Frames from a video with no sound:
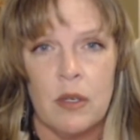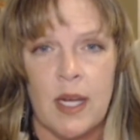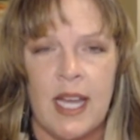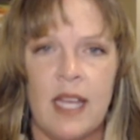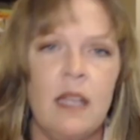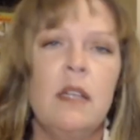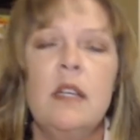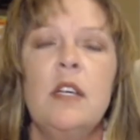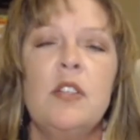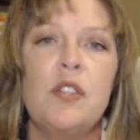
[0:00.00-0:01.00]
Okay,
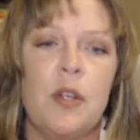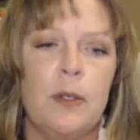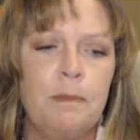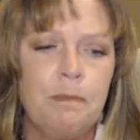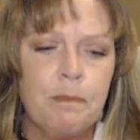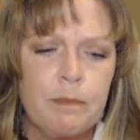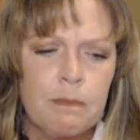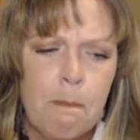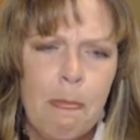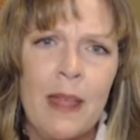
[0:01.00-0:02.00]
so
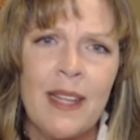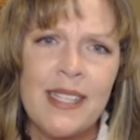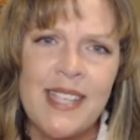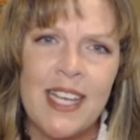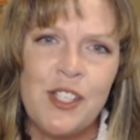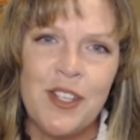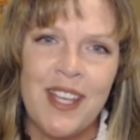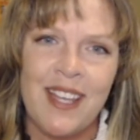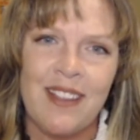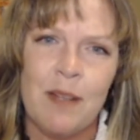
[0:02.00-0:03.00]
let's
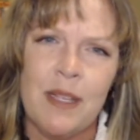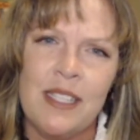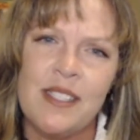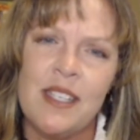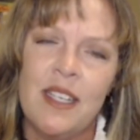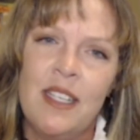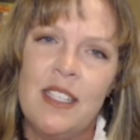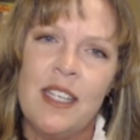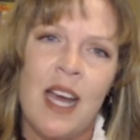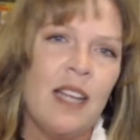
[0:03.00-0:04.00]
educate them. Let's
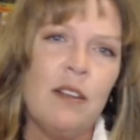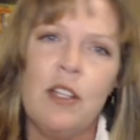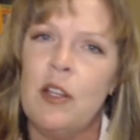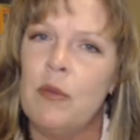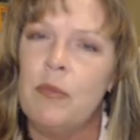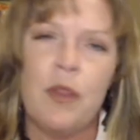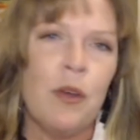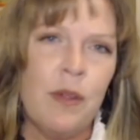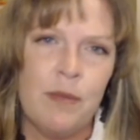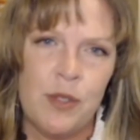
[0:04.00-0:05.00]
not throw
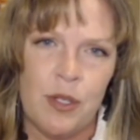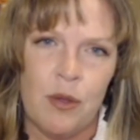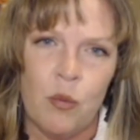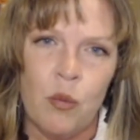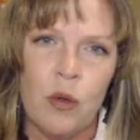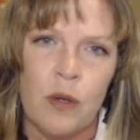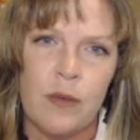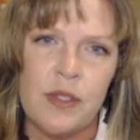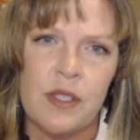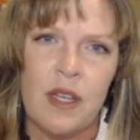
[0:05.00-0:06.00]
them to the
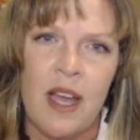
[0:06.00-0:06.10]
wolves.